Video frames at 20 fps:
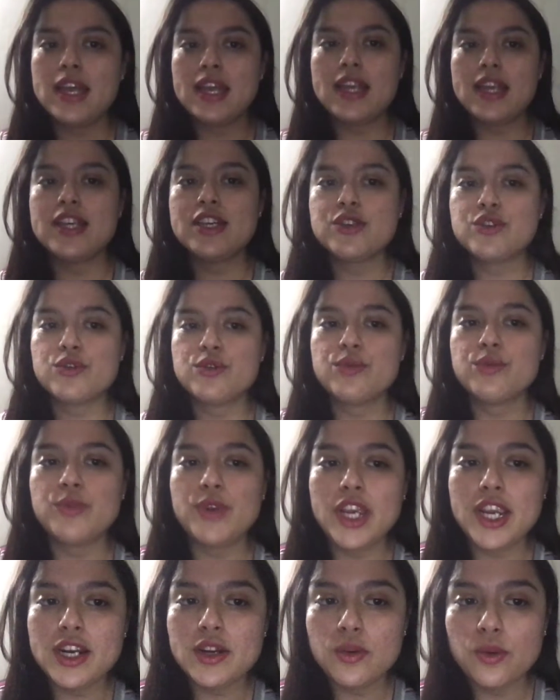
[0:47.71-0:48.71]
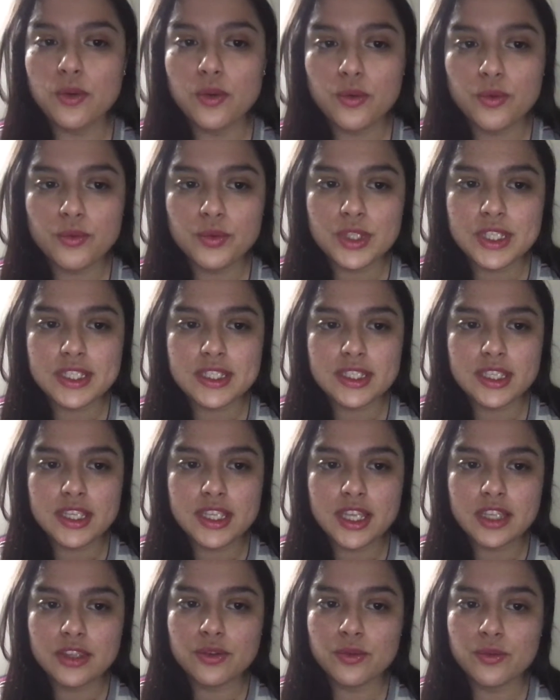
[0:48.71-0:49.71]
In intrarenal, we see
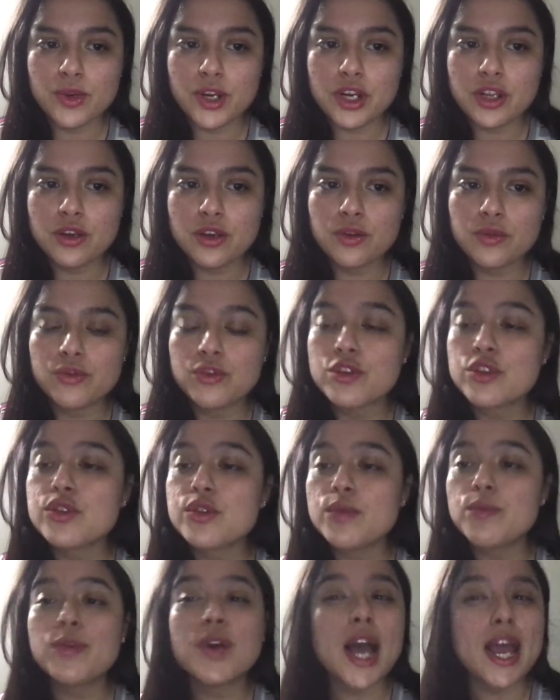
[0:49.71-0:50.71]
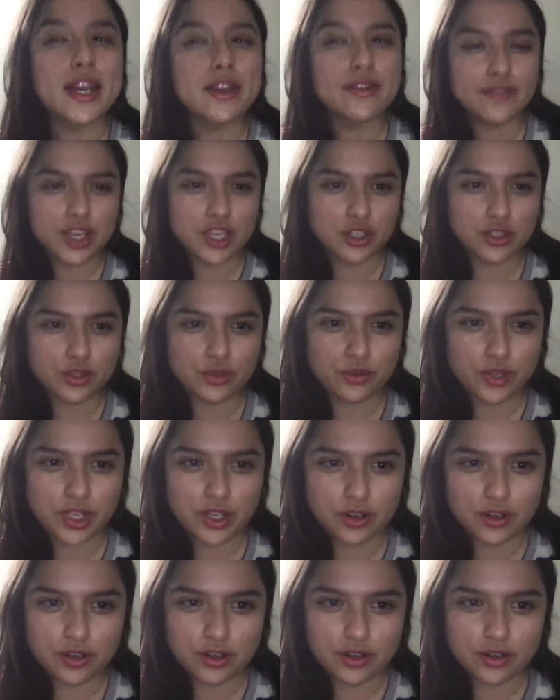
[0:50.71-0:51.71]
that there's some kind of injury
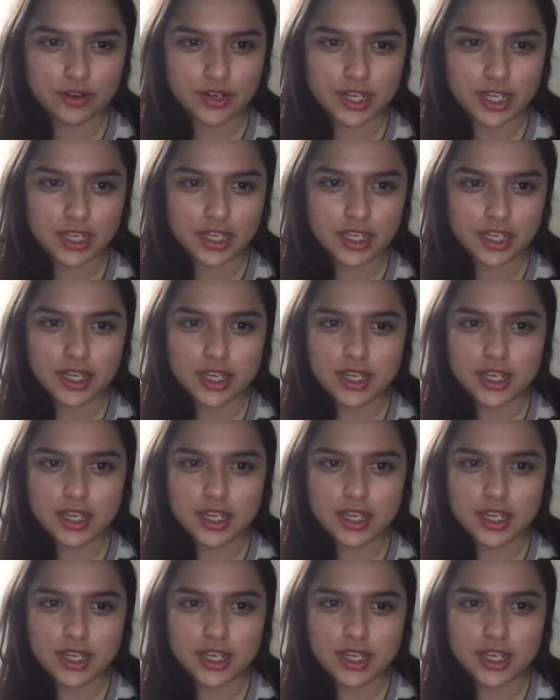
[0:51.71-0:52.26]
occurring,